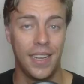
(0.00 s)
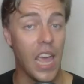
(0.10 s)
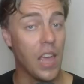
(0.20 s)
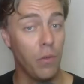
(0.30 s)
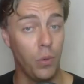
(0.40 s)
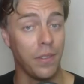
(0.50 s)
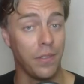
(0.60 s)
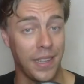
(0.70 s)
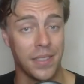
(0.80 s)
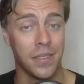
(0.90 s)
F1
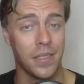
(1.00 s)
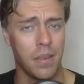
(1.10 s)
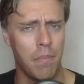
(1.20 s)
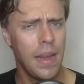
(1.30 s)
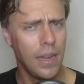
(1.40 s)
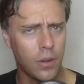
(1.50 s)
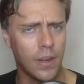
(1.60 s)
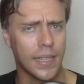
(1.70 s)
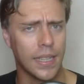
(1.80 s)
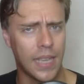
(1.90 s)
Fantasy may look like
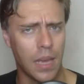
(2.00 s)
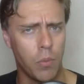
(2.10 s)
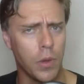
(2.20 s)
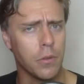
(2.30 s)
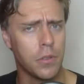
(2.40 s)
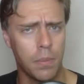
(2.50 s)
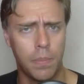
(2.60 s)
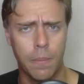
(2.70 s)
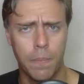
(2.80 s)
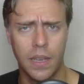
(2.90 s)
a game where you simply
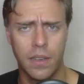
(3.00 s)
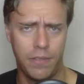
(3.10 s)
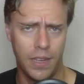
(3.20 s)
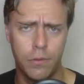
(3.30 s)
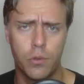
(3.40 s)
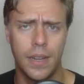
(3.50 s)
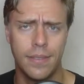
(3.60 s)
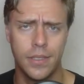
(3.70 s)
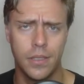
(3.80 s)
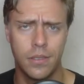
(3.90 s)
pick 5
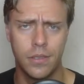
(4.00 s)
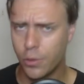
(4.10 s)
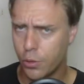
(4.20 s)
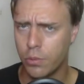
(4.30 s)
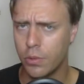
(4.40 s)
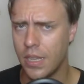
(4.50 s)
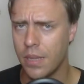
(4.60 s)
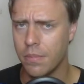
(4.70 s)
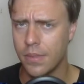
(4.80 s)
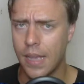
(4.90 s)
drivers, 2
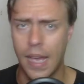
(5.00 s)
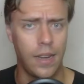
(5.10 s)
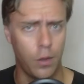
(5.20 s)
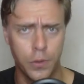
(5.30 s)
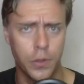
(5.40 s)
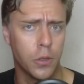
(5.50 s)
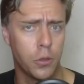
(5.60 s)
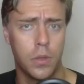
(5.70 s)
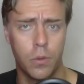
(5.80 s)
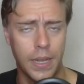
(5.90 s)
teams, and off you go to
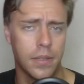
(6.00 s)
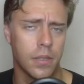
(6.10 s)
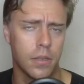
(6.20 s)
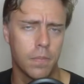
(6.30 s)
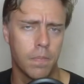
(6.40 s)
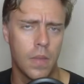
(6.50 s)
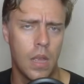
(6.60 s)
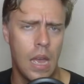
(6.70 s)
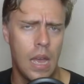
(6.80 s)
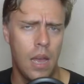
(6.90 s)
the races.
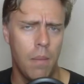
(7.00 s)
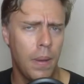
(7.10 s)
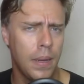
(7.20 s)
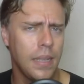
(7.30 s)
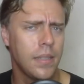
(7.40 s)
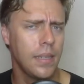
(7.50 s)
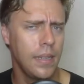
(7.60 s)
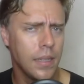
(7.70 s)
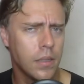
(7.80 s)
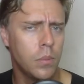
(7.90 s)
But it's a
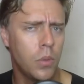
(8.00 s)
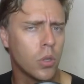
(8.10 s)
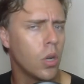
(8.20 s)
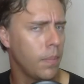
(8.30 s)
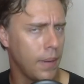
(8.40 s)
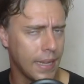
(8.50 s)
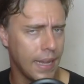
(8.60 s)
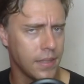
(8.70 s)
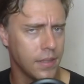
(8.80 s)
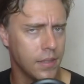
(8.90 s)
little more
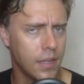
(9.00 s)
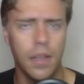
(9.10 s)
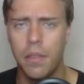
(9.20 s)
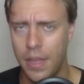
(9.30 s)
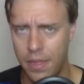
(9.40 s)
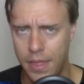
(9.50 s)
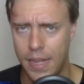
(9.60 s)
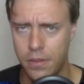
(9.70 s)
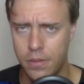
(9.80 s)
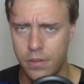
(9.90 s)
complicated than
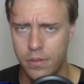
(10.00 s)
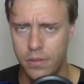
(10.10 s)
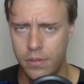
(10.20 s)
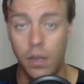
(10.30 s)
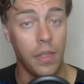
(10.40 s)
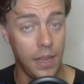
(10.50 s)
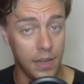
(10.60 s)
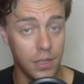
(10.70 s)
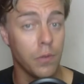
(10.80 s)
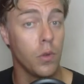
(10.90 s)
that. That is,
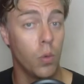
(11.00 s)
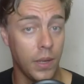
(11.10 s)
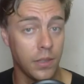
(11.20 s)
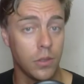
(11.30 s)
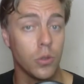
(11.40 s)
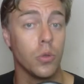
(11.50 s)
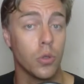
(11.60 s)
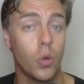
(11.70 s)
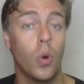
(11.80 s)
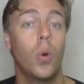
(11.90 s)
if you want to
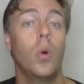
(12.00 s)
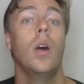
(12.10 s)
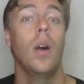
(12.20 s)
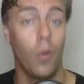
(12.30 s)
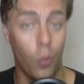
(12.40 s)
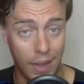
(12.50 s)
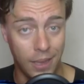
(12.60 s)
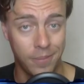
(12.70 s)
score well.